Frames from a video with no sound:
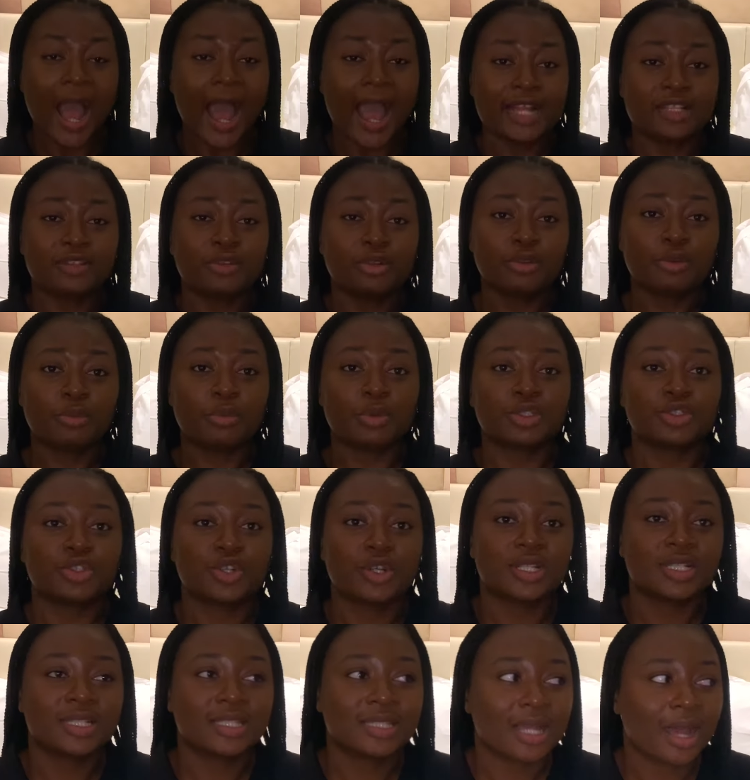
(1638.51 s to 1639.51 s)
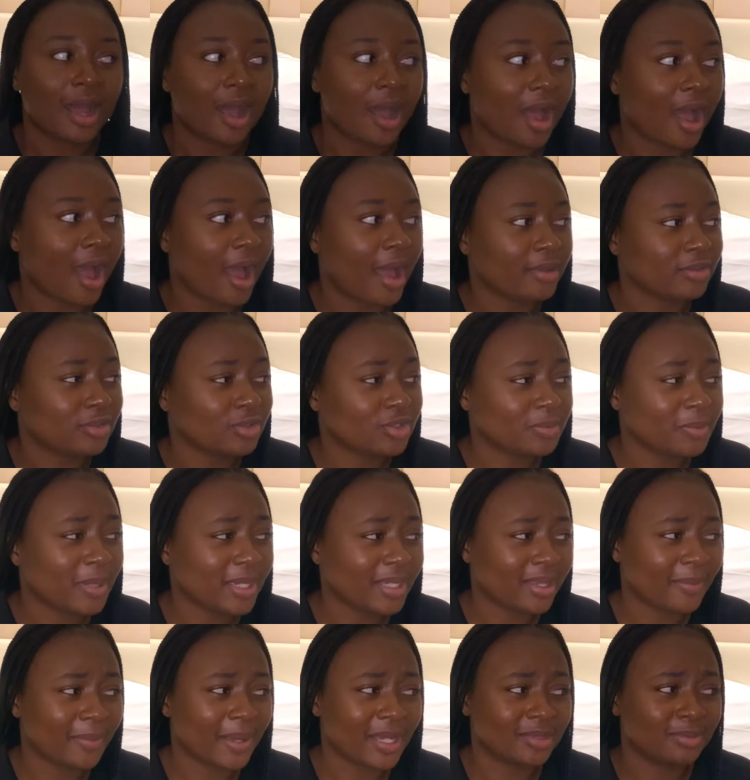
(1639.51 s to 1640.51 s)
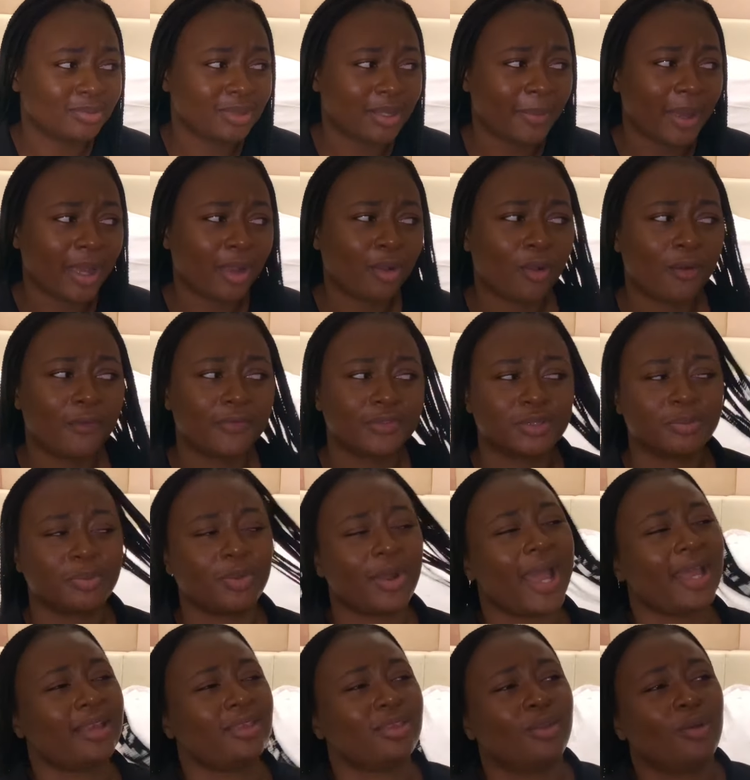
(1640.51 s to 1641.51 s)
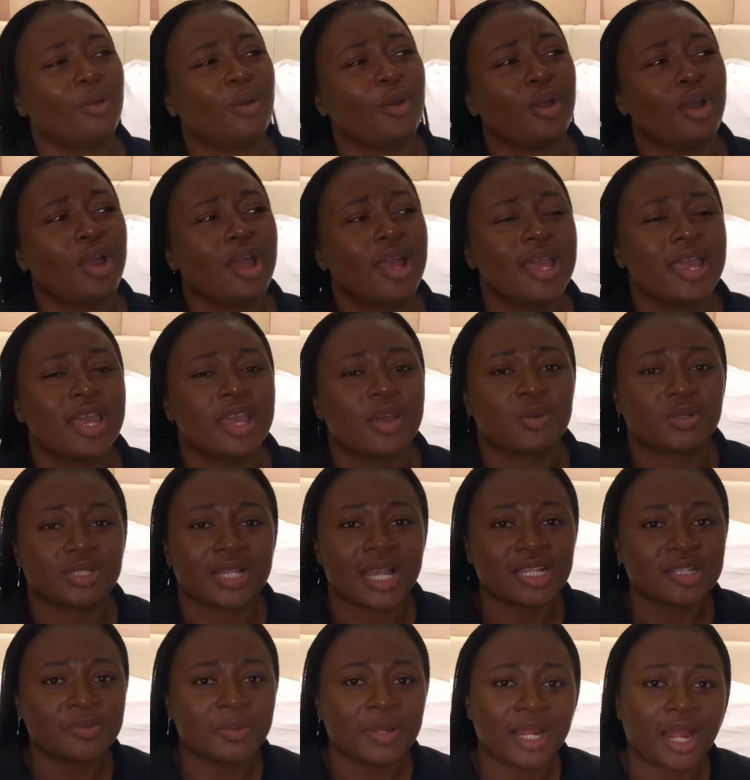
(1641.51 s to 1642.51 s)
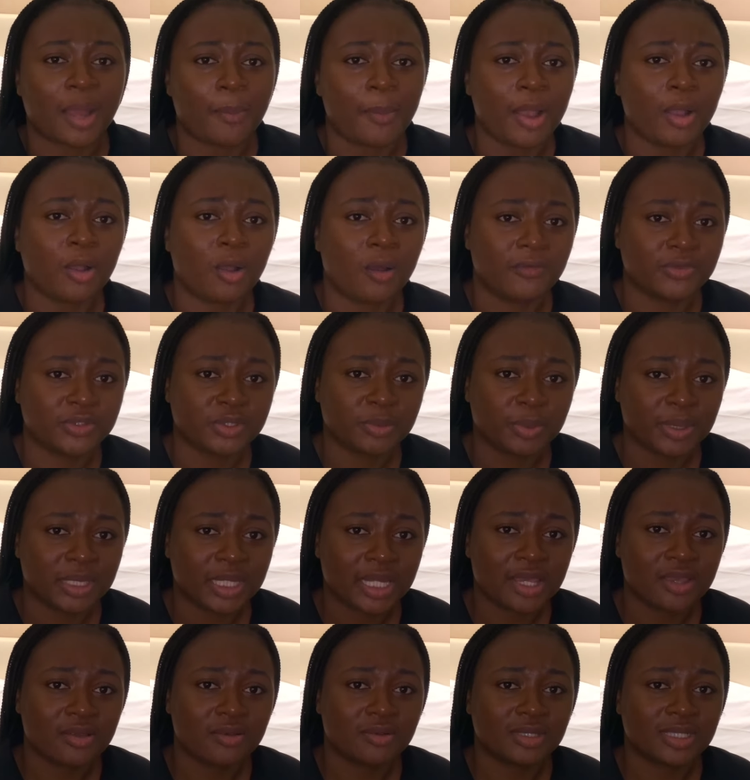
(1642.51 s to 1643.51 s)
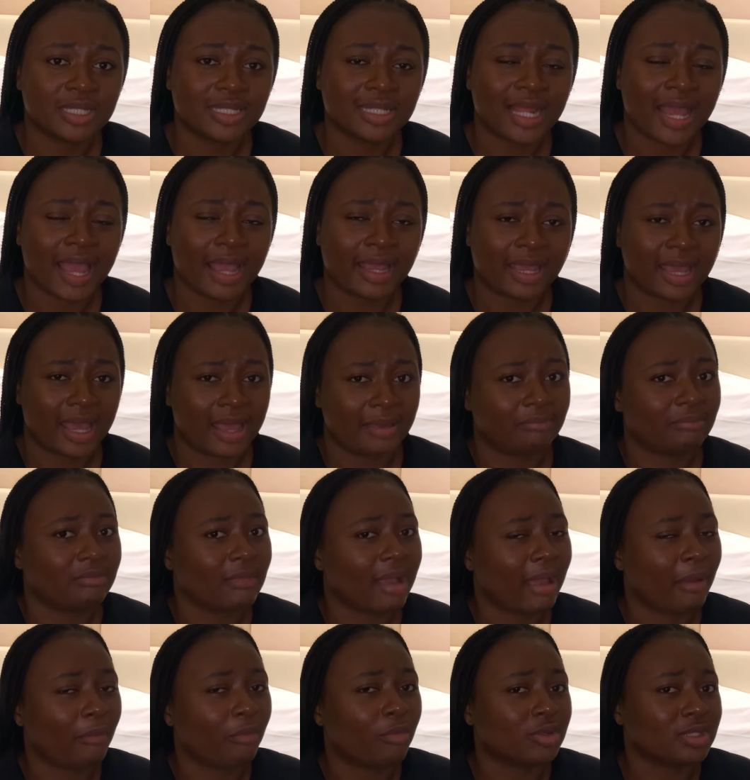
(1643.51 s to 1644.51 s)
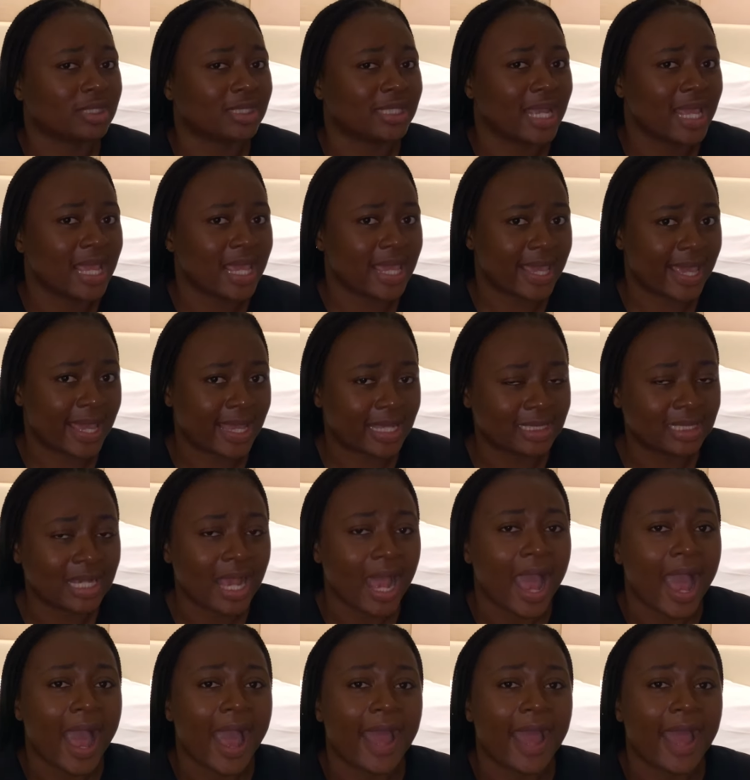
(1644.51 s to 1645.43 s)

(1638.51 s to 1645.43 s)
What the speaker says: I thought it was just that. So Chima kept asking me, am I comfortable? I thought he was asking me, like, am I comfortable in the heels? Like, I was saying yes.